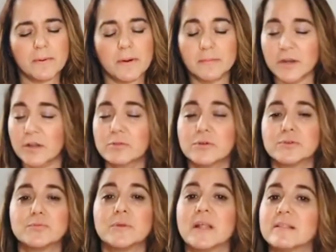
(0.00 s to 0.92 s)
I'm gonna
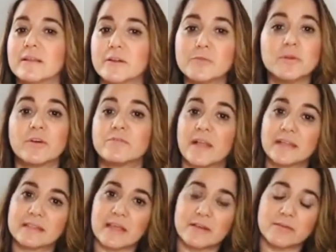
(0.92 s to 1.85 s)
close with a little bit of
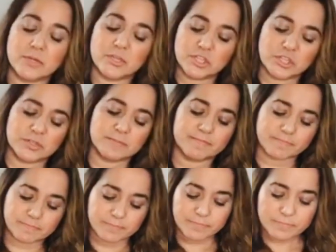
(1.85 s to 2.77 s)
light language.
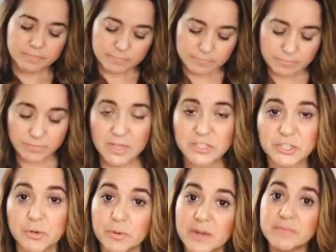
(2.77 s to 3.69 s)

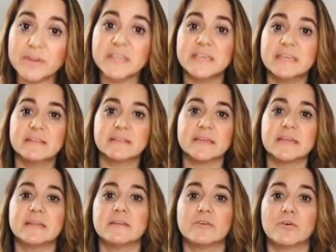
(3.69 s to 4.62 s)
So, whatever
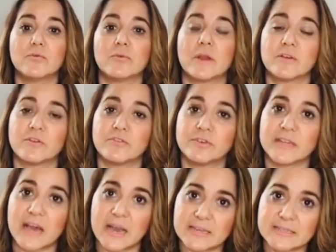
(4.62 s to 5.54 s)
healing or another
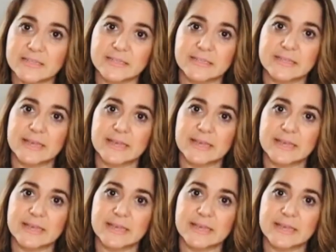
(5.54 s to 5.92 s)
guidance